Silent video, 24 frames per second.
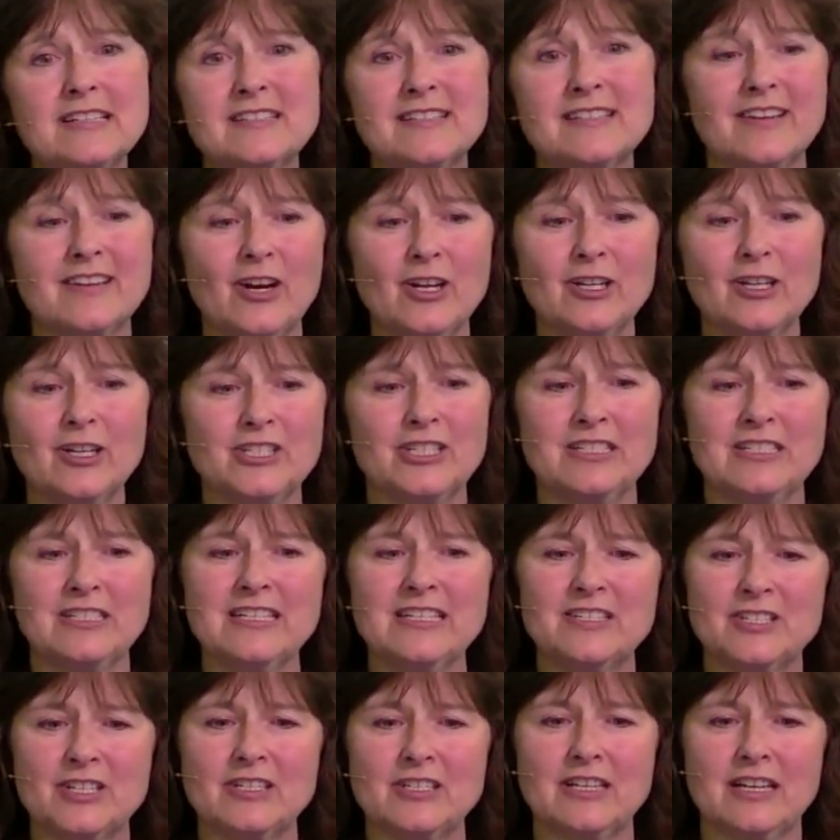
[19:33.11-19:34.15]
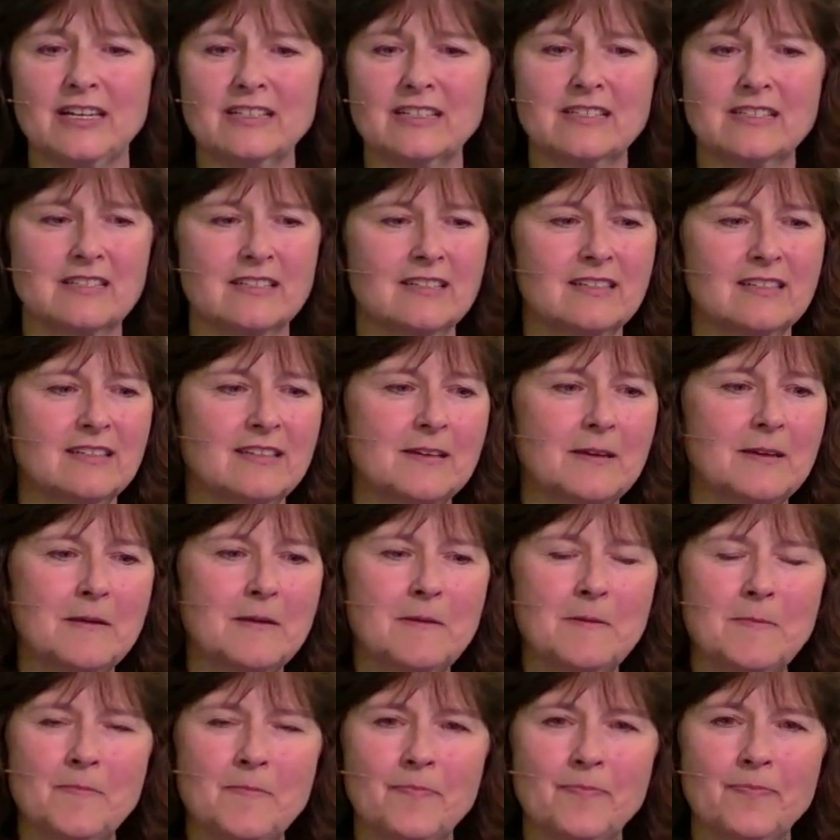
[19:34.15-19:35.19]
theology teaches us.
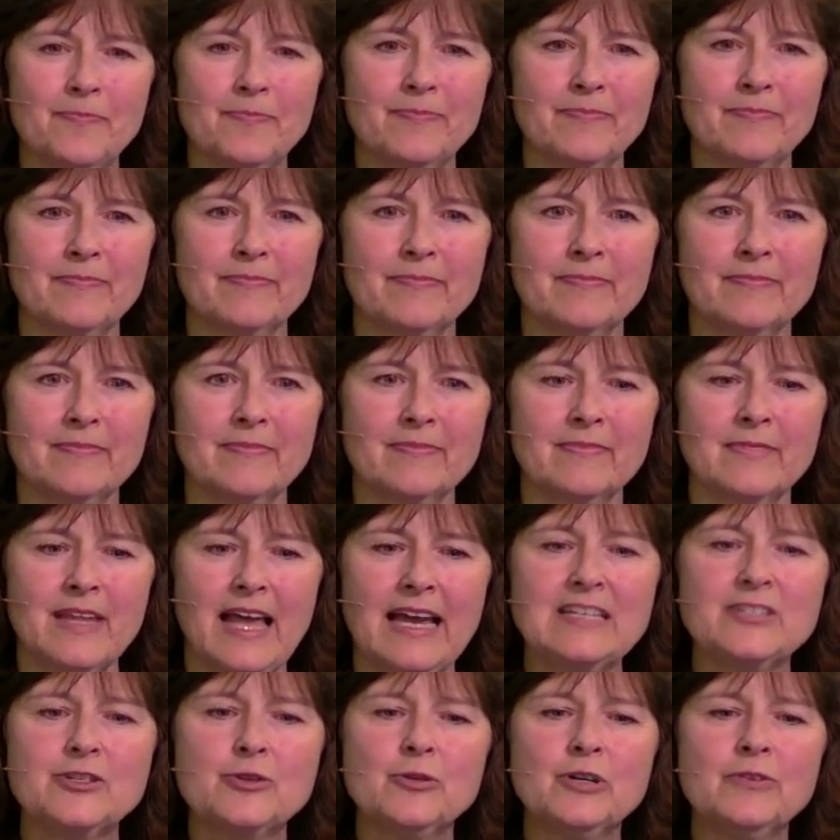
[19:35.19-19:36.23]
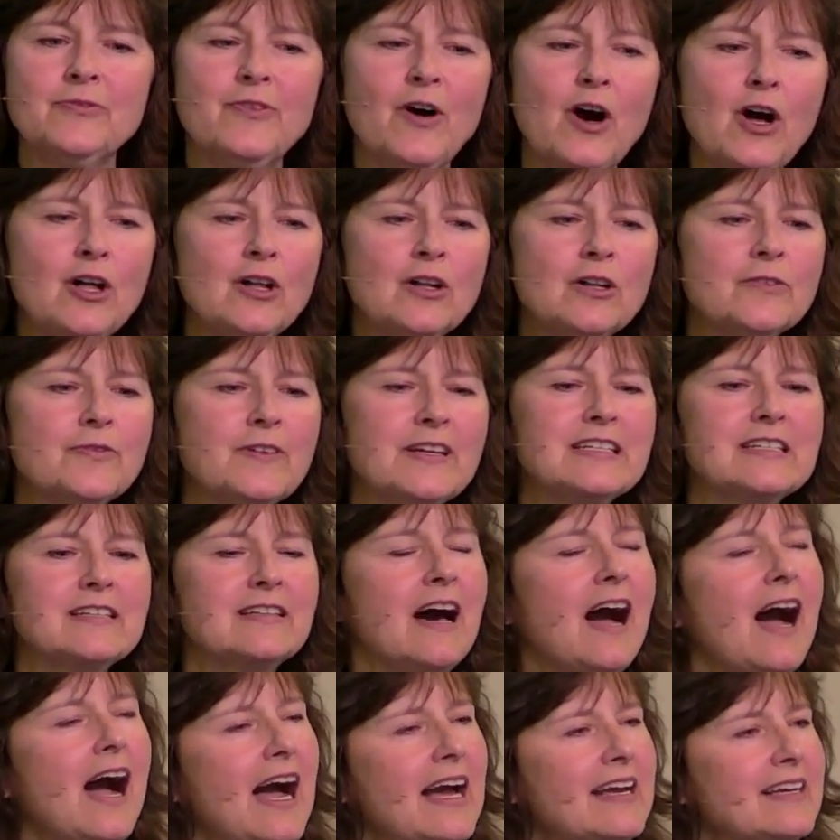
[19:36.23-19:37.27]
And to evolve into the
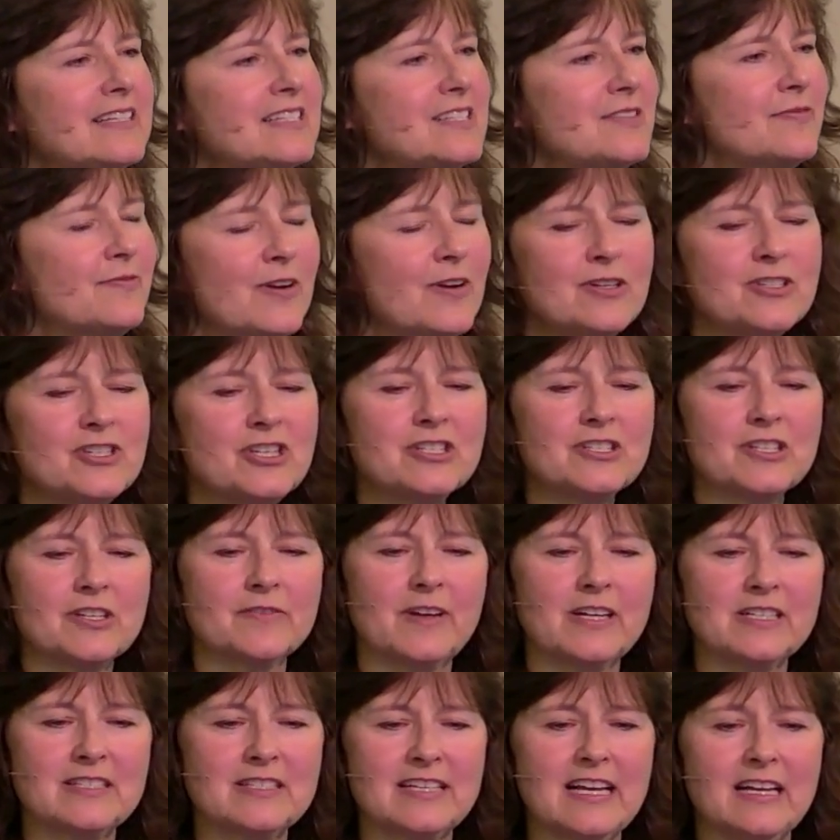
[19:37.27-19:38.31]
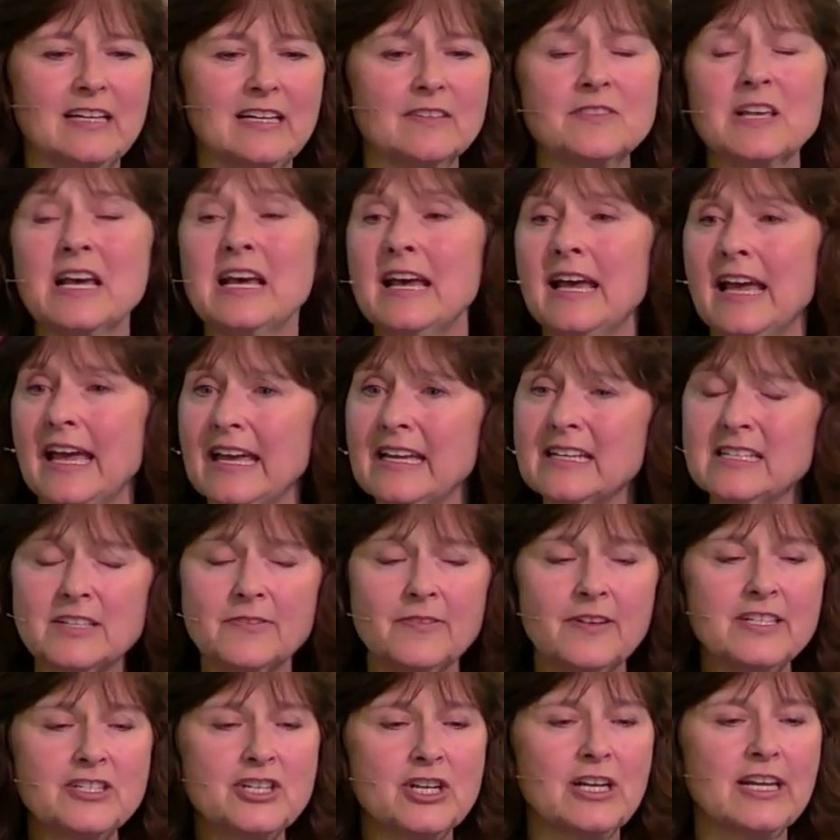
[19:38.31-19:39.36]
highest versions of ourselves,
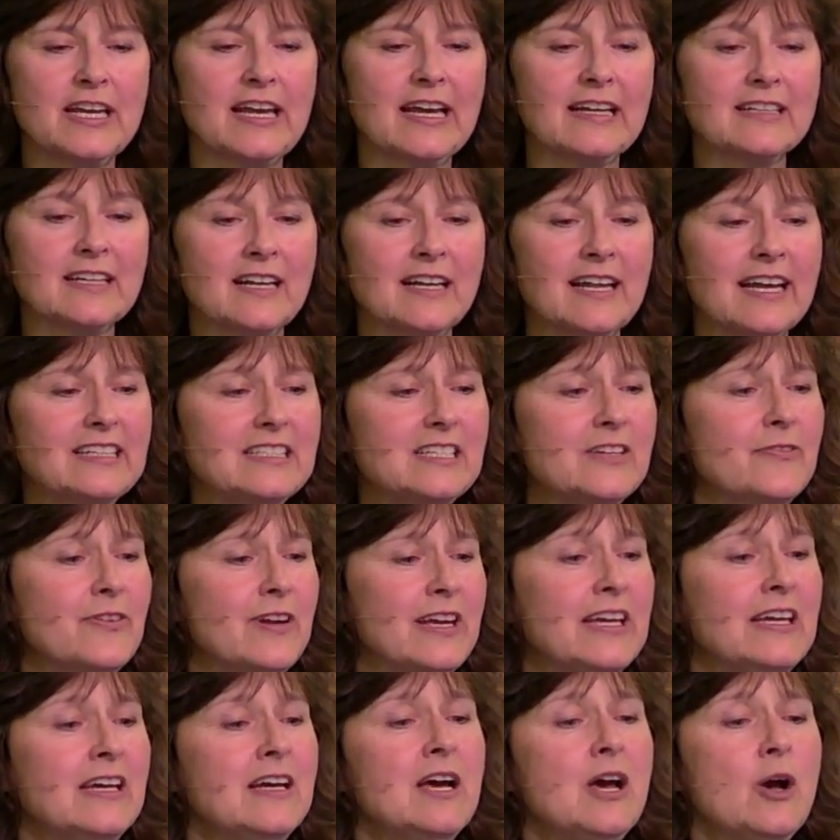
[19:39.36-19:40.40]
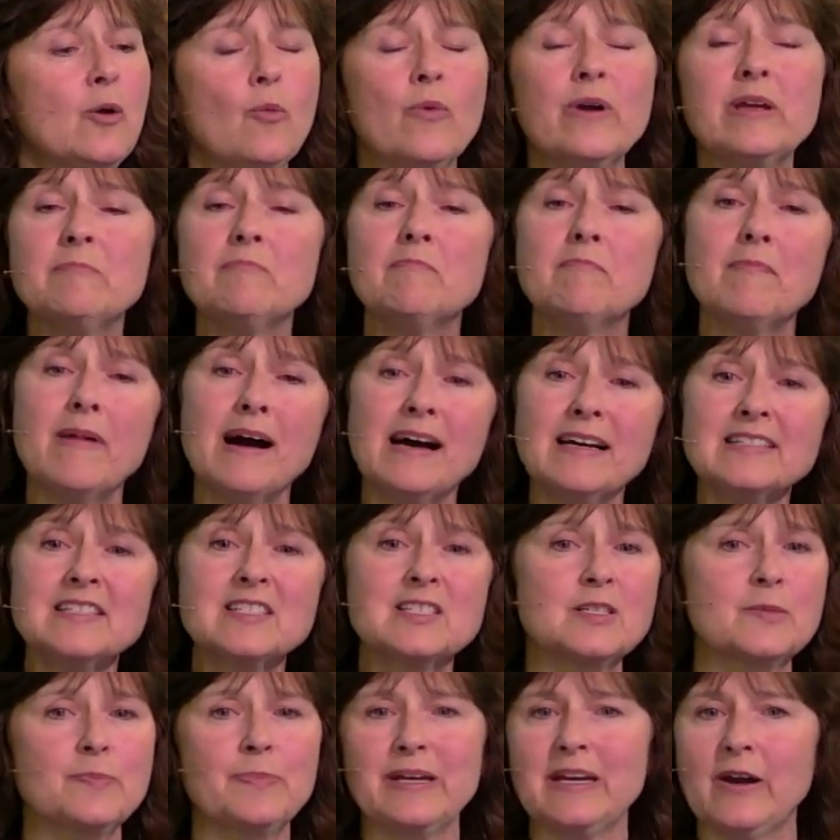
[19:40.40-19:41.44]
individually and collectively, we
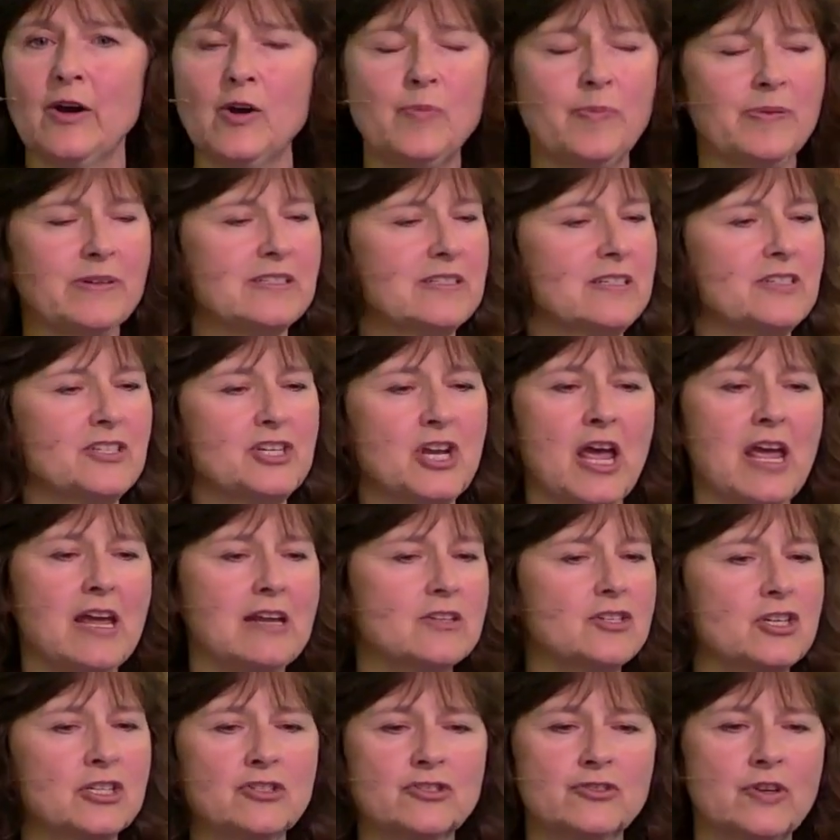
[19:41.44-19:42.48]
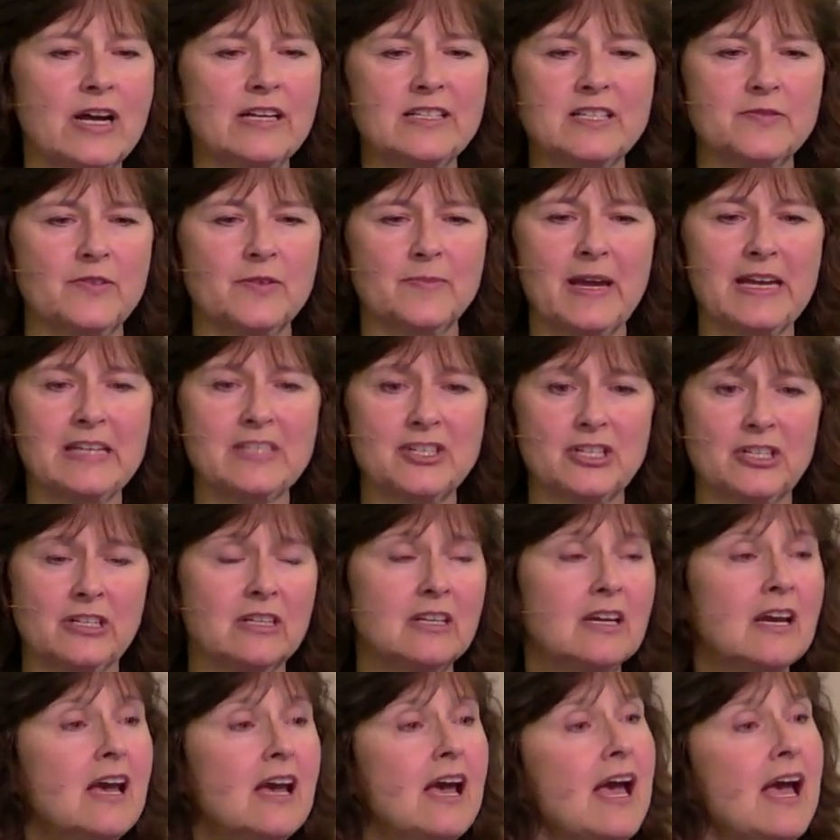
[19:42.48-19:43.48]
must be open to change and transformation.